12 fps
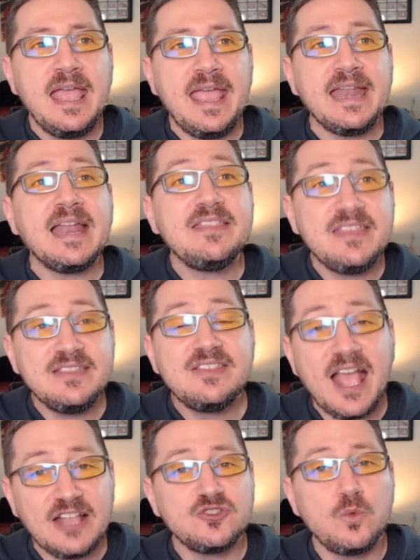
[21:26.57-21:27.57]
And I think
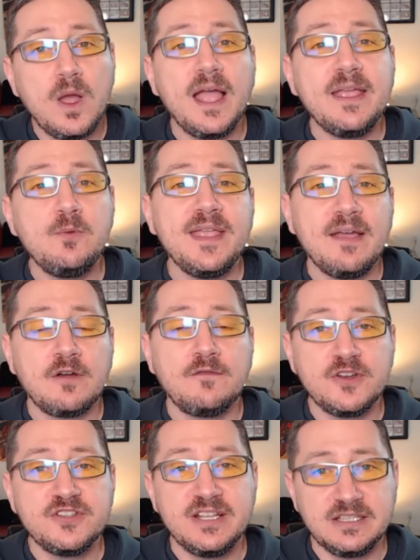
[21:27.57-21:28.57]
that's why we have our
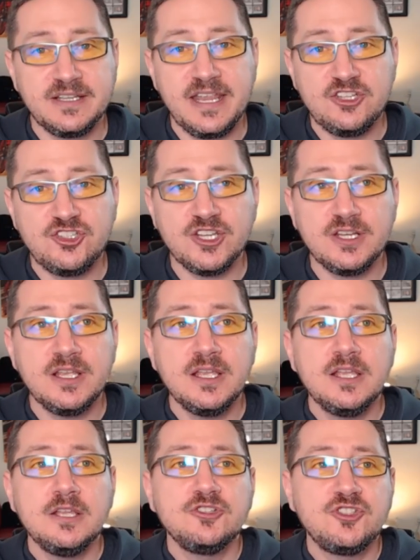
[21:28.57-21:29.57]
first inclination
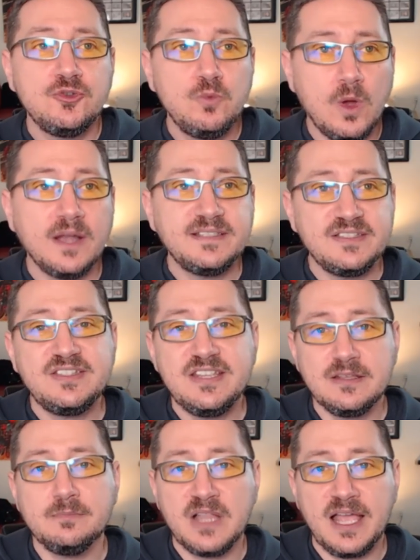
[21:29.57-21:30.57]
to want to see
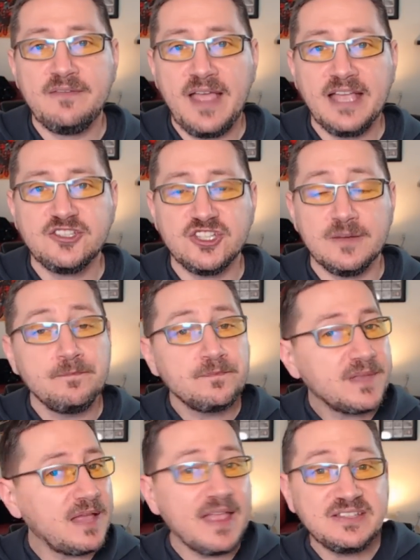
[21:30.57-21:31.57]
them live action.
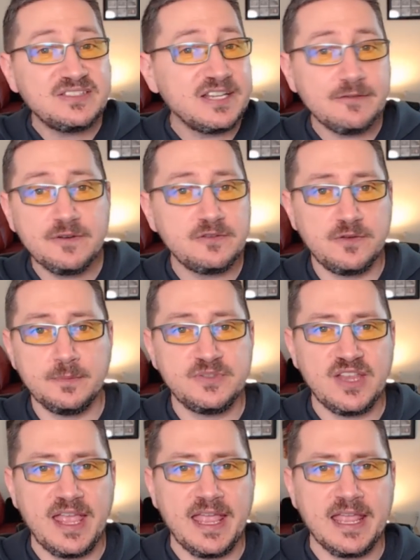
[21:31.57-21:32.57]
Now, that's different from
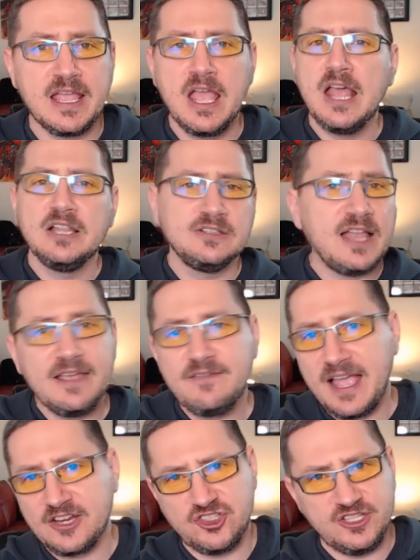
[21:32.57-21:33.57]
saying live
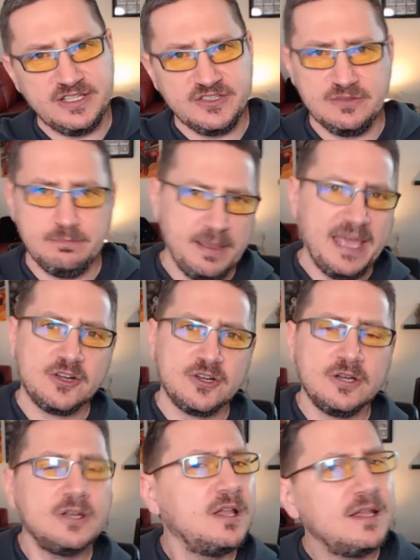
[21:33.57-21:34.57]
action is
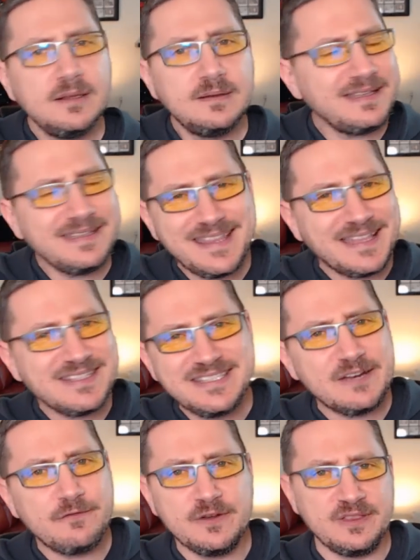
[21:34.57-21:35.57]
better. That's a
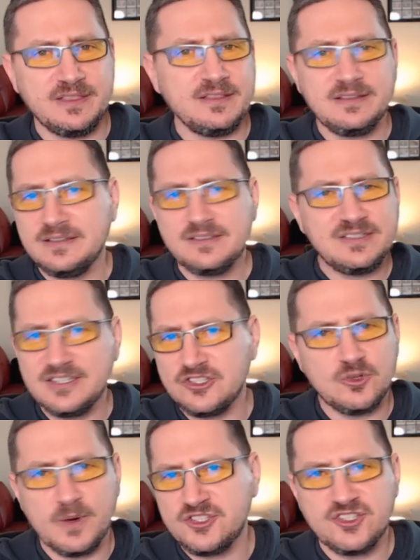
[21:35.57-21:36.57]
different
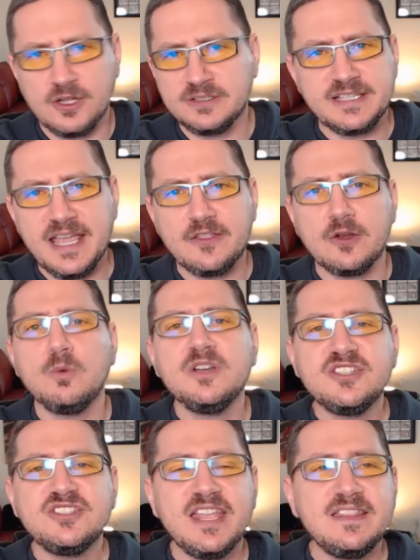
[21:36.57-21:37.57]
situation altogether. We're
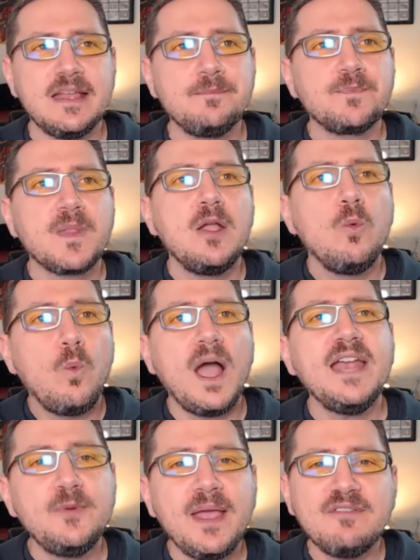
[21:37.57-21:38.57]
just saying that
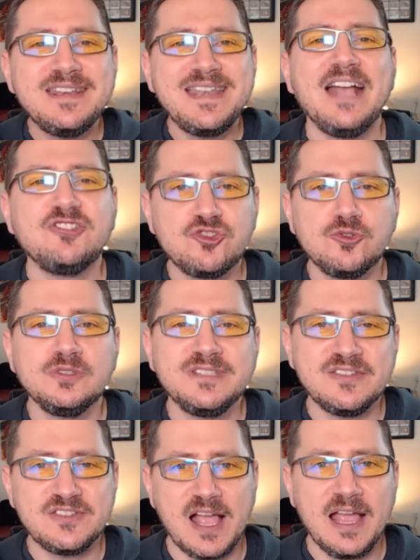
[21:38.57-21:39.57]
why do we have a natural
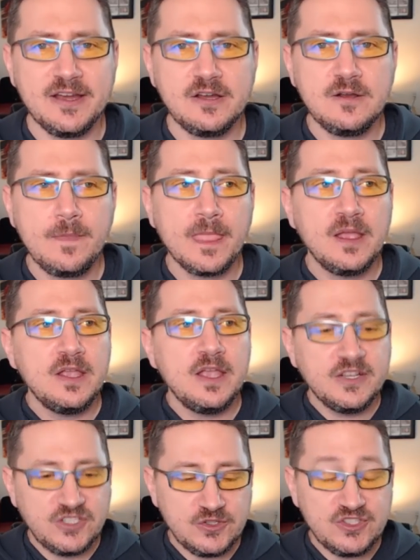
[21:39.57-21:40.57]
desire
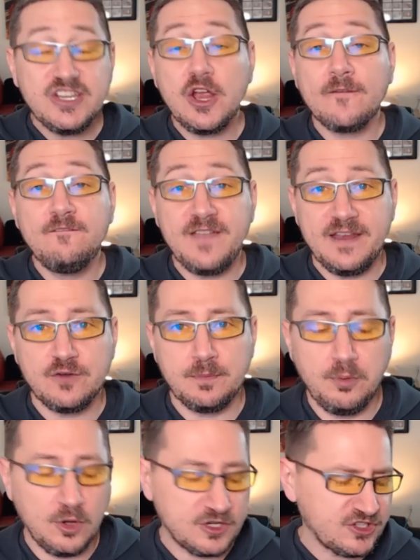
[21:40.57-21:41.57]
to see our
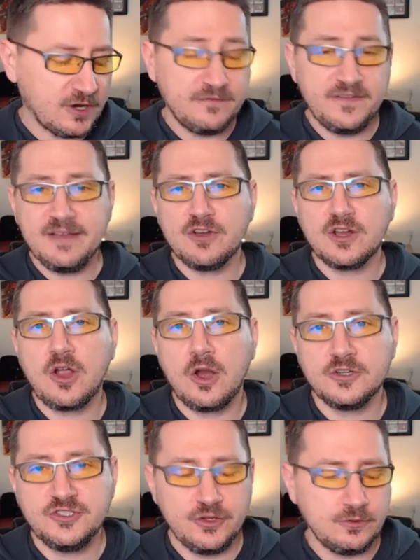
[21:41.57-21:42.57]
favorite books, our favorite
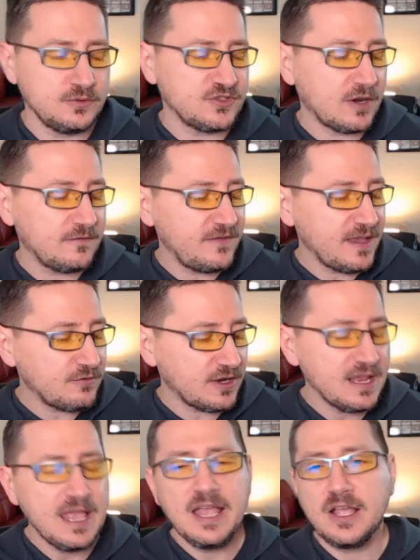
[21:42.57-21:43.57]
cartoons, our
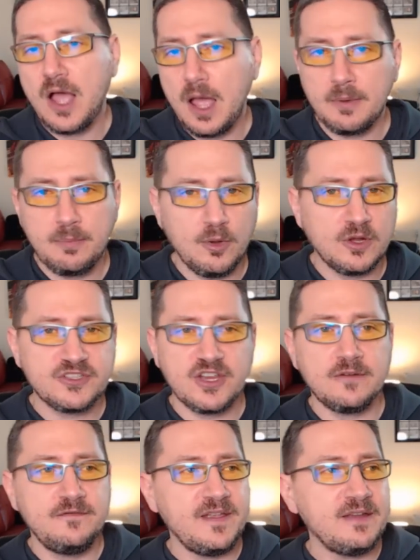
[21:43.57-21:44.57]
favorite comic books,
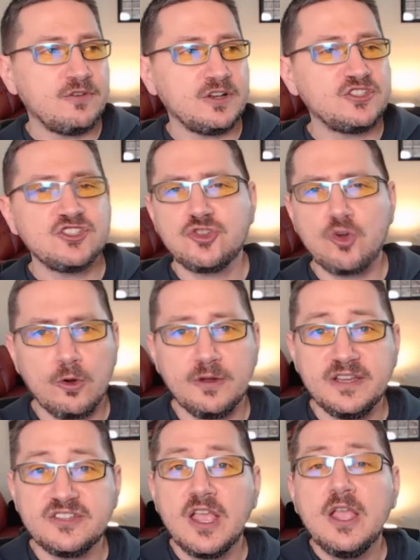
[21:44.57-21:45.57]
our favorite
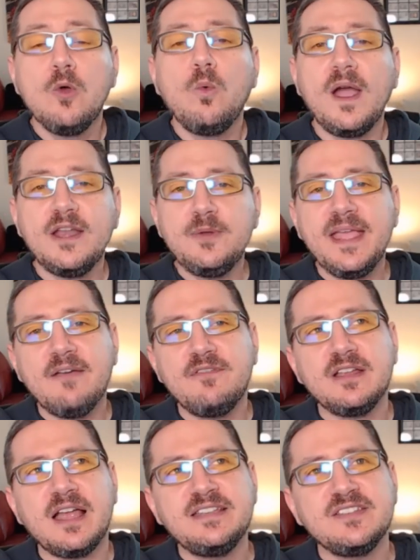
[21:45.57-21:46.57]
stories? Why do we have
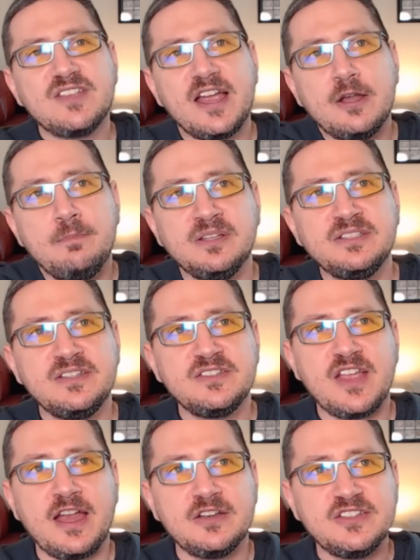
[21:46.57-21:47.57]
a, a desire, a built in
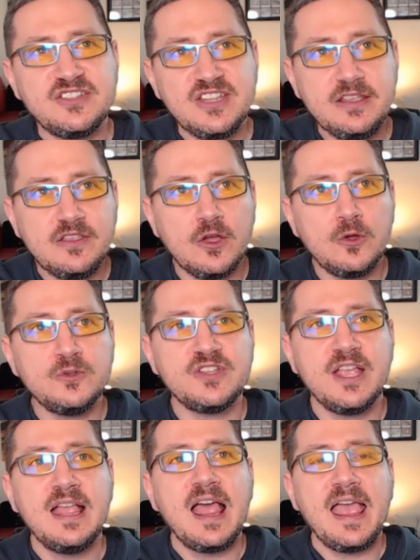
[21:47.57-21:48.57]
desire to see those
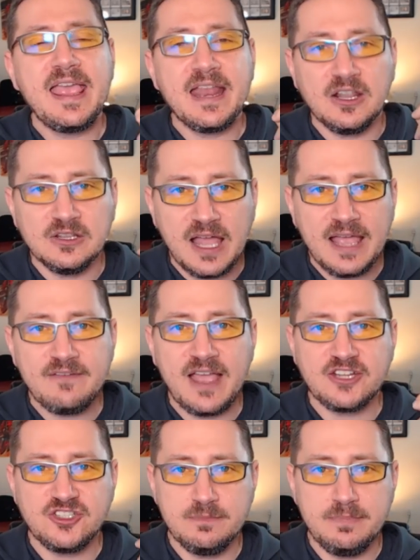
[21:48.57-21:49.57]
in a live
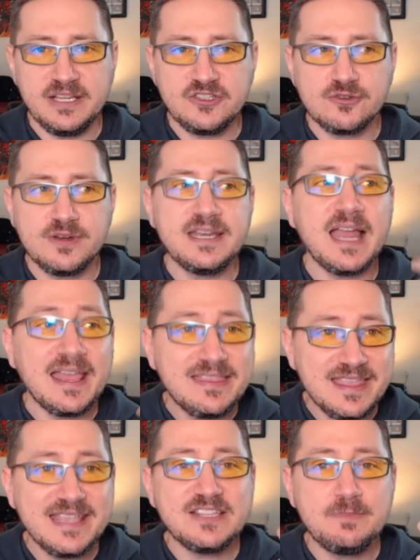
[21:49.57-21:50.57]
action big screen? I
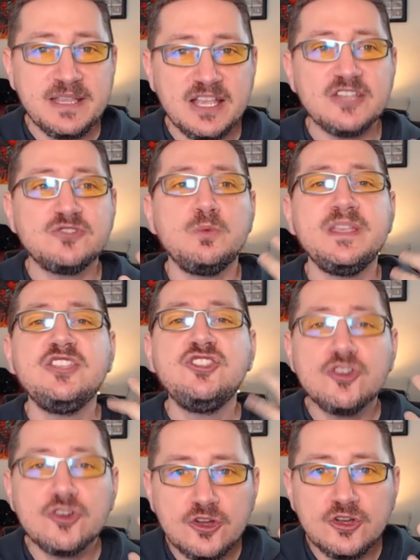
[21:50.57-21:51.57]
think it's because we
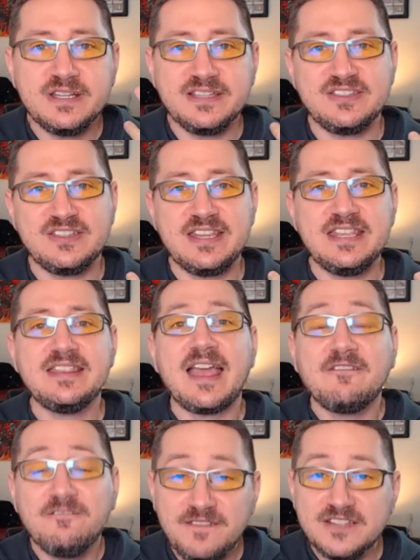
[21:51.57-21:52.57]
yearn to see
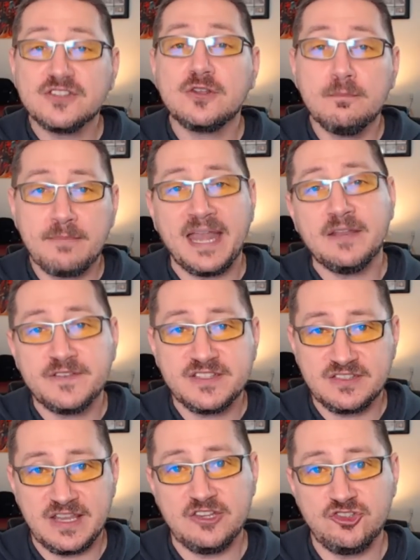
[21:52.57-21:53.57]
that physical
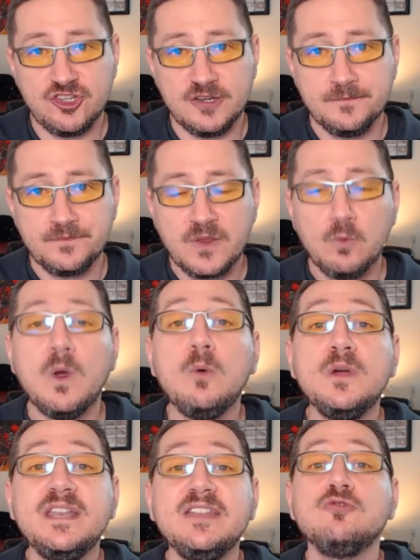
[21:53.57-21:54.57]
manifestation. What
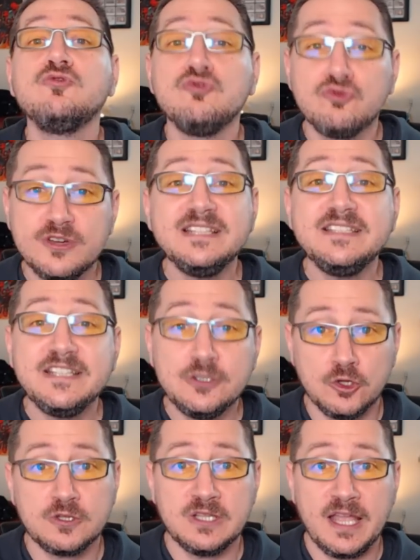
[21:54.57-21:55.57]
would it really
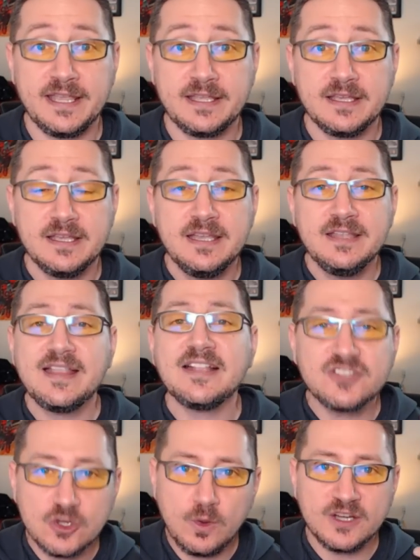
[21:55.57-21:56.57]
look like?
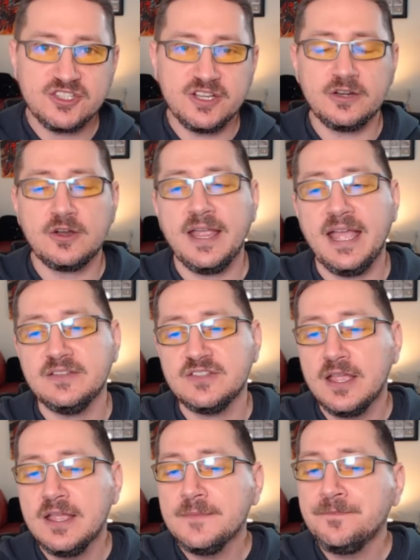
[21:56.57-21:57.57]
That's the question in our heads.
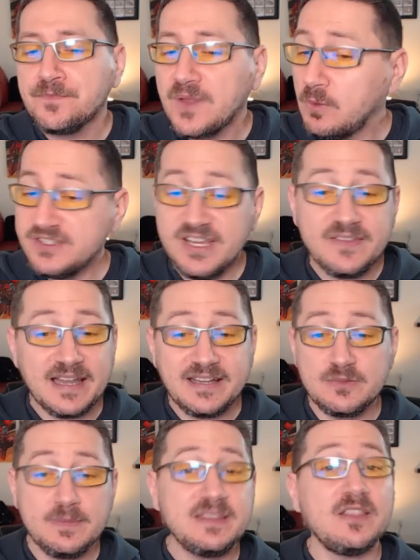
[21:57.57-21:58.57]
once again, that
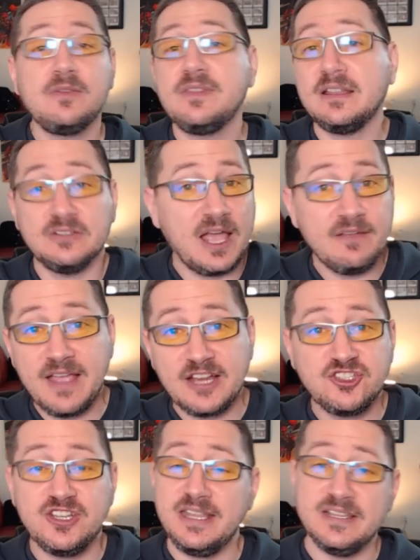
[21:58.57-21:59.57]
doesn't mean that, that live
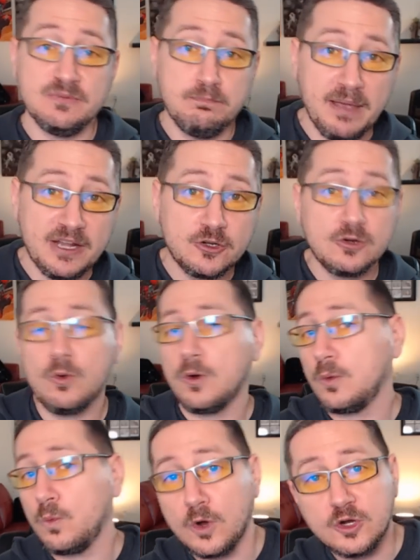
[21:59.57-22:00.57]
action is better
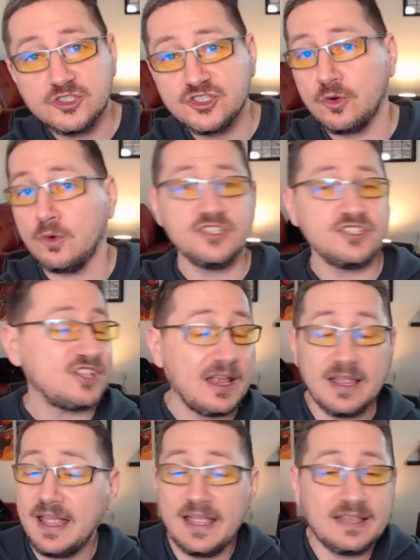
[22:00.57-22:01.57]
or worse or just
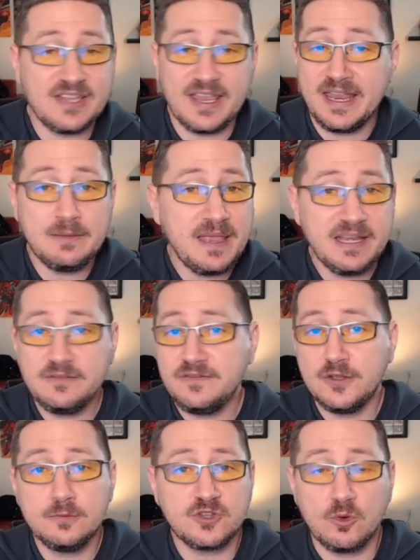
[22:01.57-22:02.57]
as animated
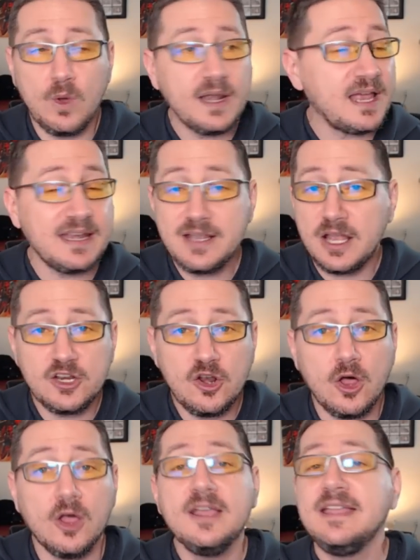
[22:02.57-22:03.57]
films or whatnot. Not at
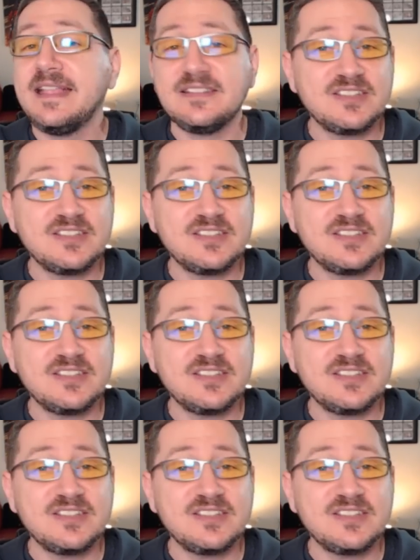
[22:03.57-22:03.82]
all. That's